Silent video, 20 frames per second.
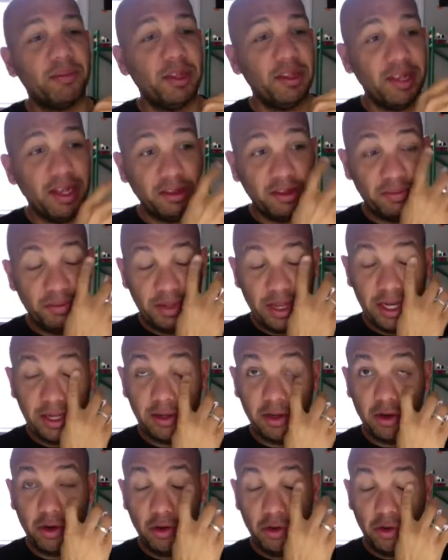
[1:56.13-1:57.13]
this has some
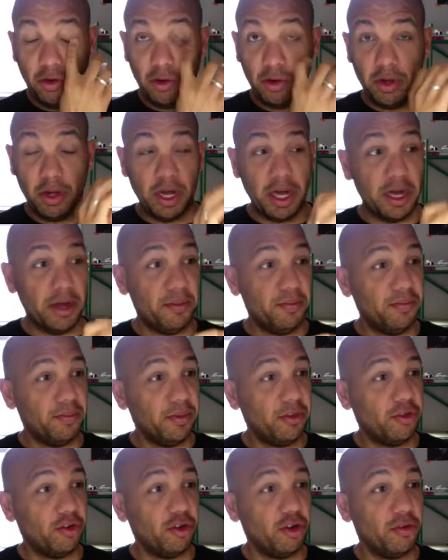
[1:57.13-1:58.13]
technical
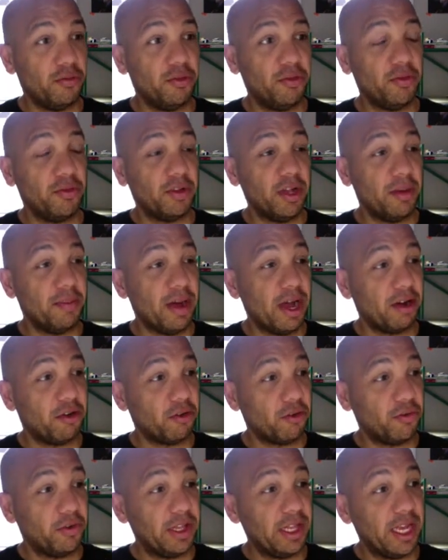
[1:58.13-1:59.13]
terms for
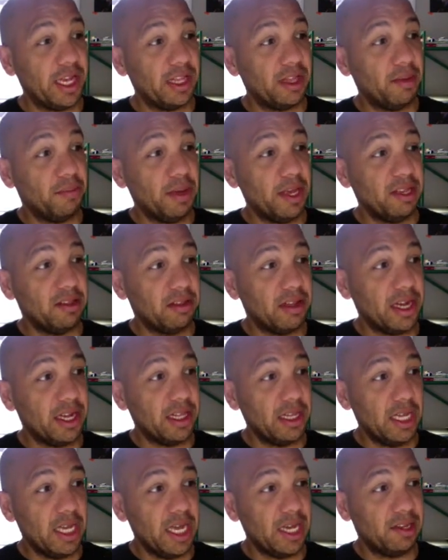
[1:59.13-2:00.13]
typography, like the
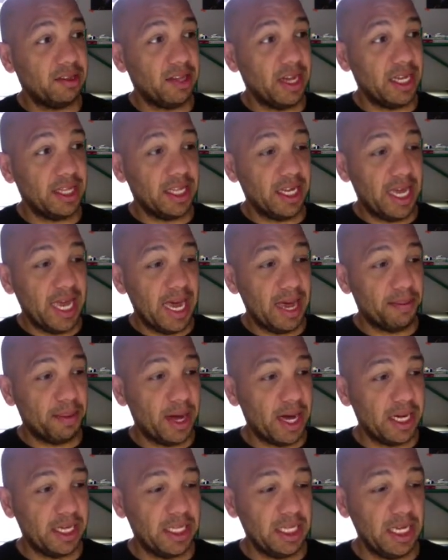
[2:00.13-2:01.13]
baseline, the X height, the cap
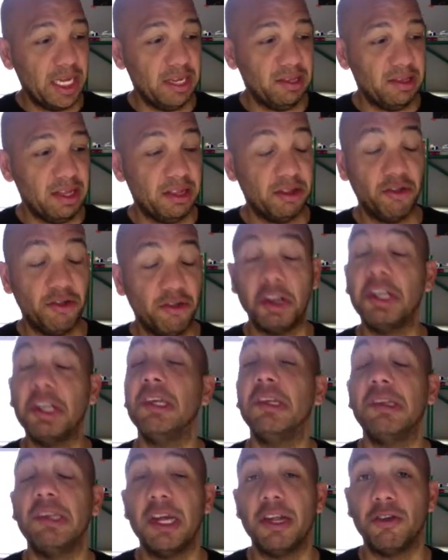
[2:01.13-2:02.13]
height, the ascender, the
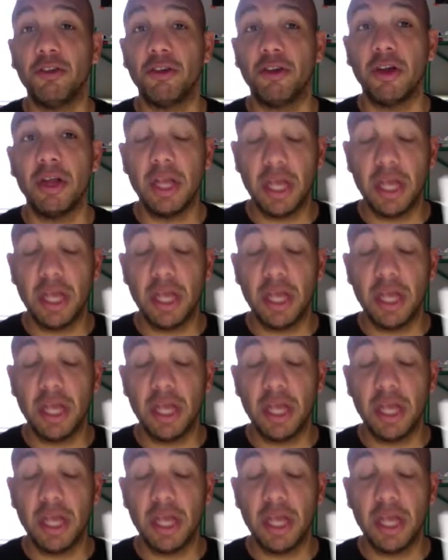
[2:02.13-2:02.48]
descender.